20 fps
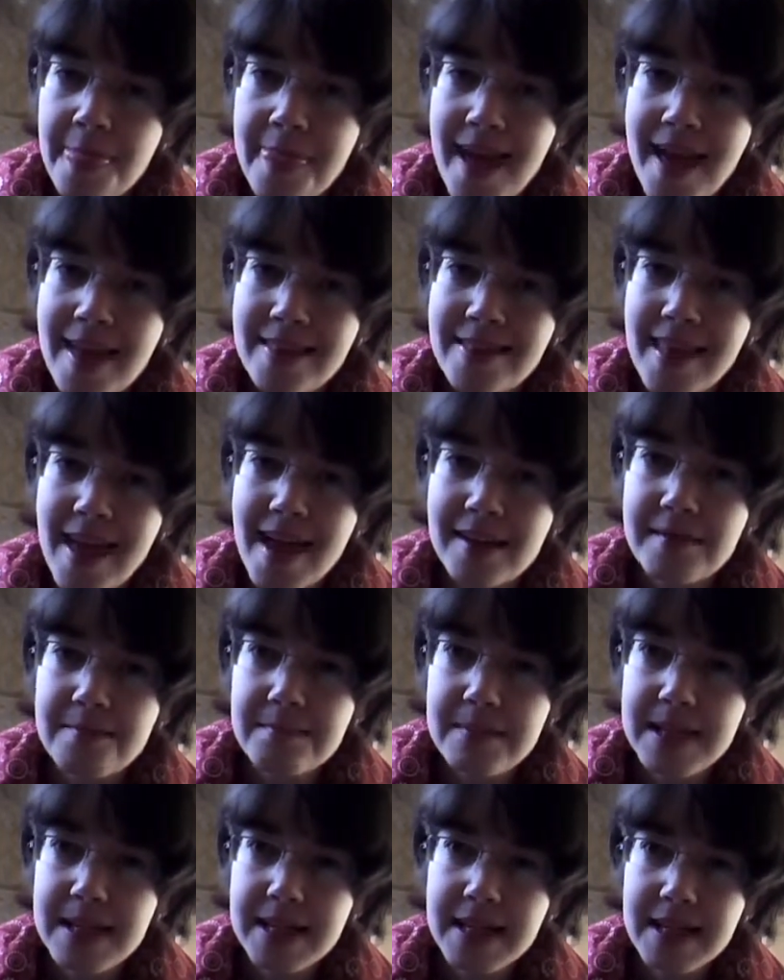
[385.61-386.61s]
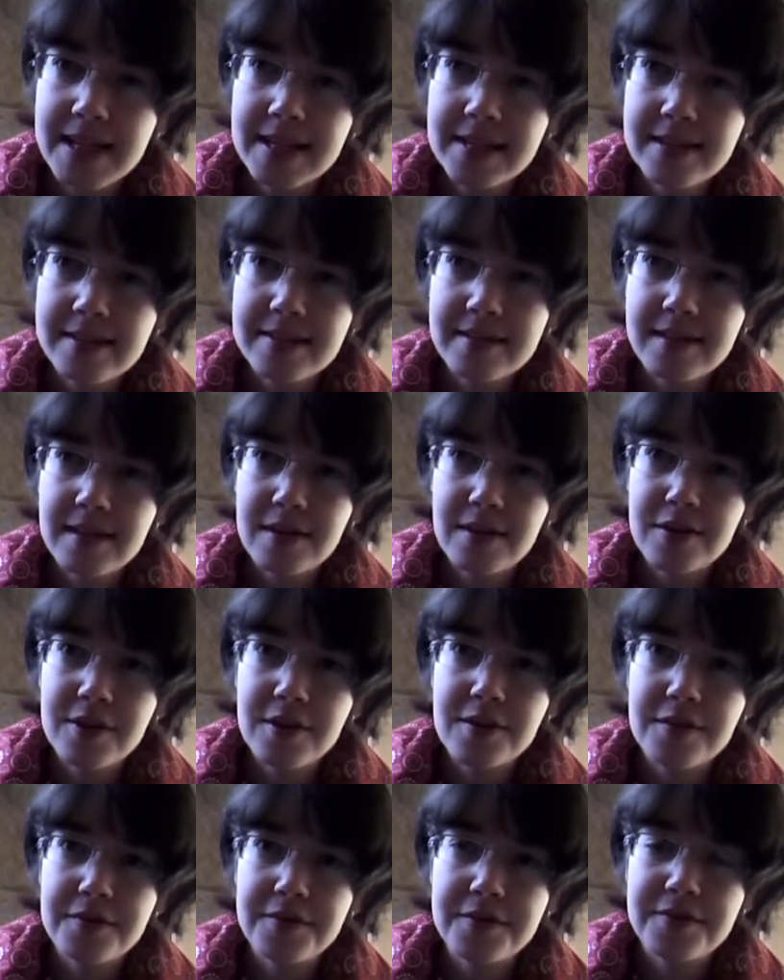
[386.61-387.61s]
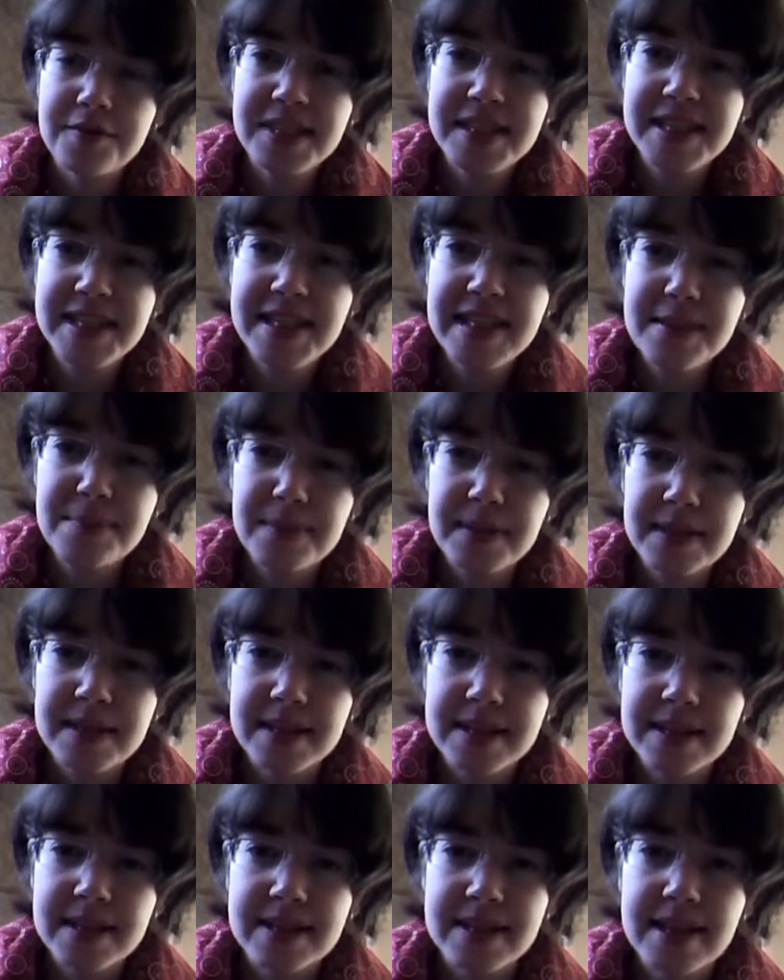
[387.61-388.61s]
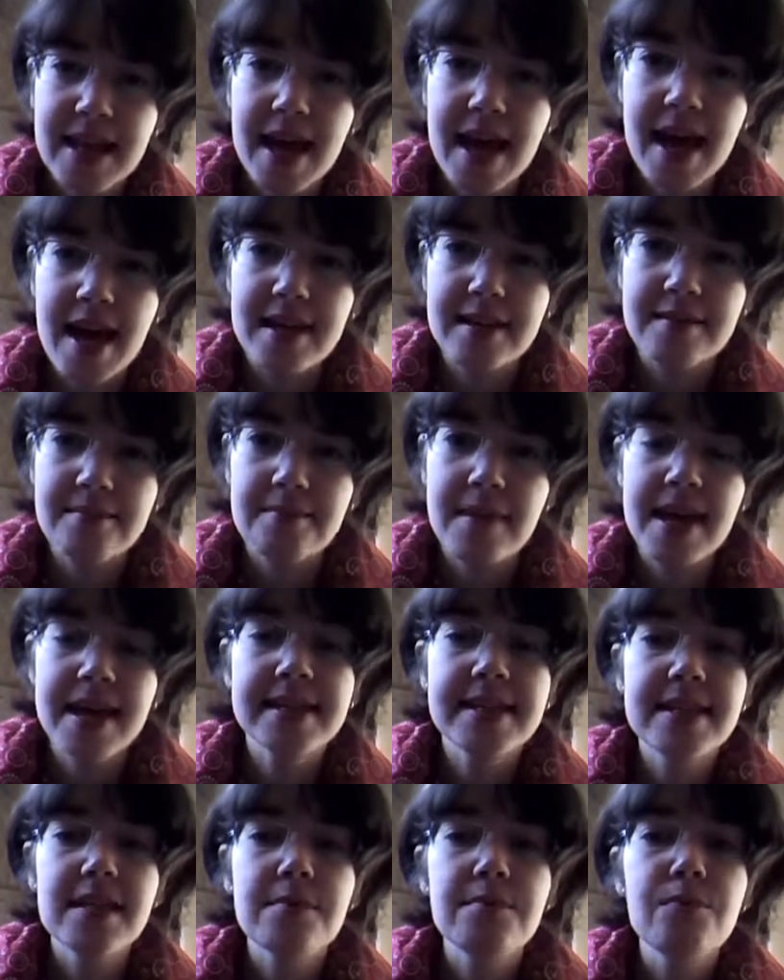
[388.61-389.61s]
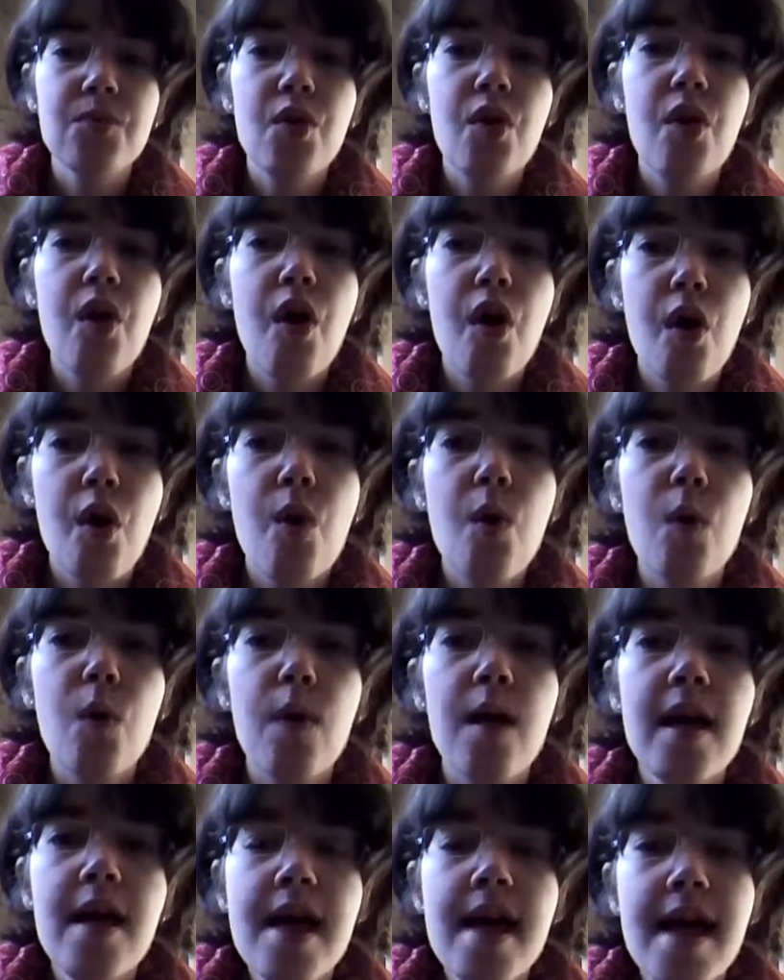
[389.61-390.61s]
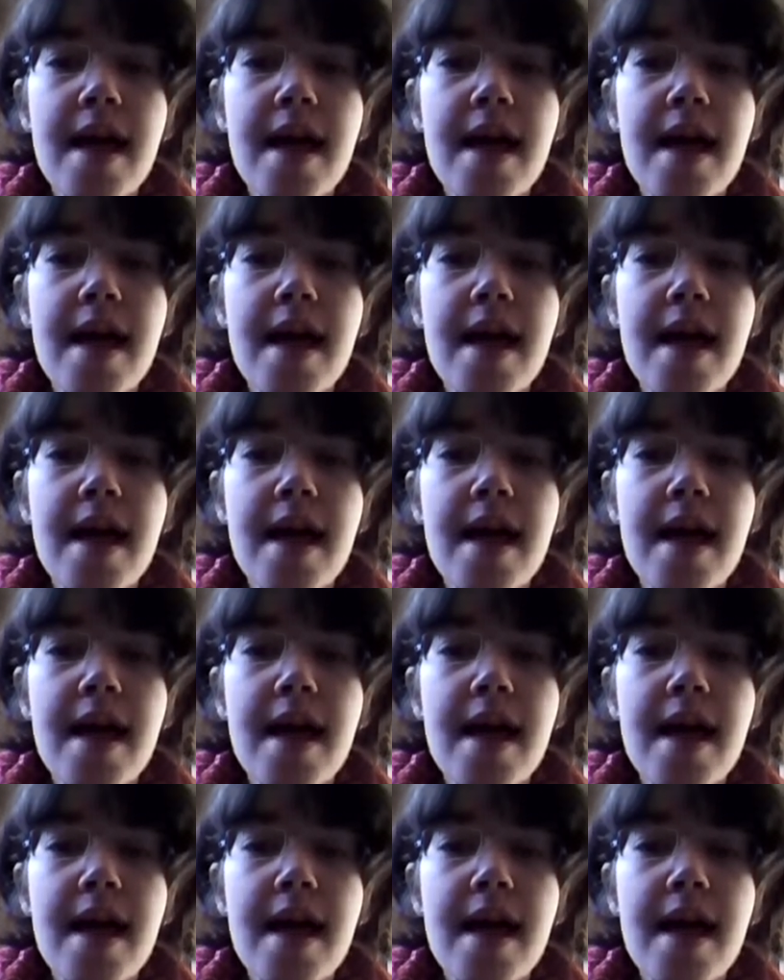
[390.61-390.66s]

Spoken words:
then that meaning sort of deepens and makes it more whole